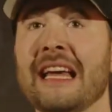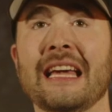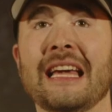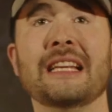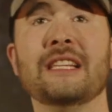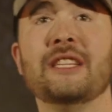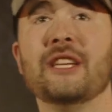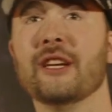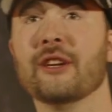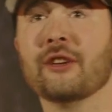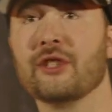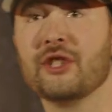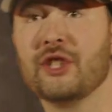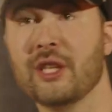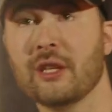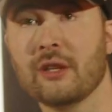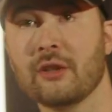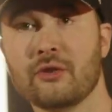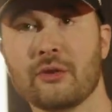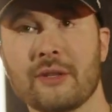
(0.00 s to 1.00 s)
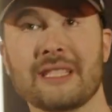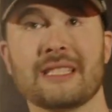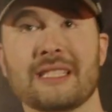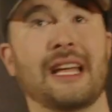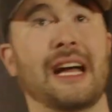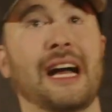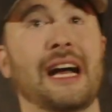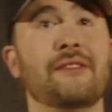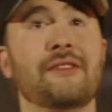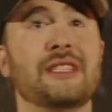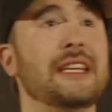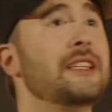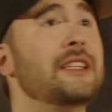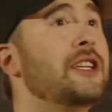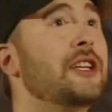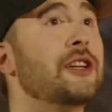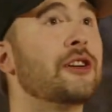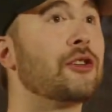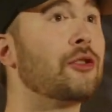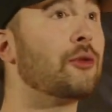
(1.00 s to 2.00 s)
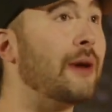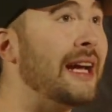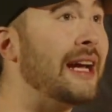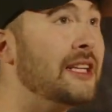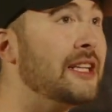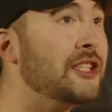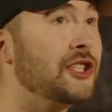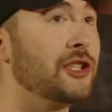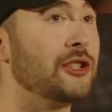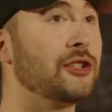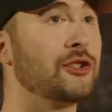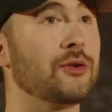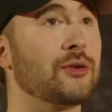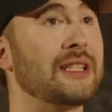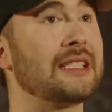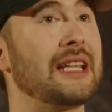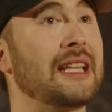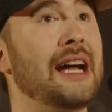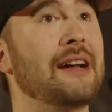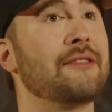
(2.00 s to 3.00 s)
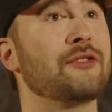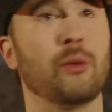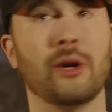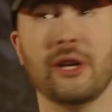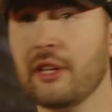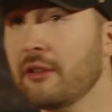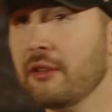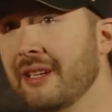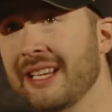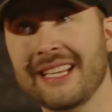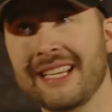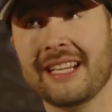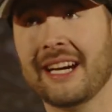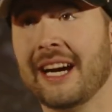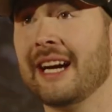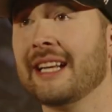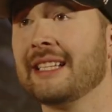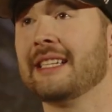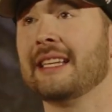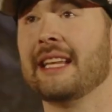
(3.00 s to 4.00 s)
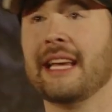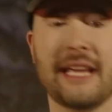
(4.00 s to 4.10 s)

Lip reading: into your children's lives, into your grandchildren's lives. Where do you need God today?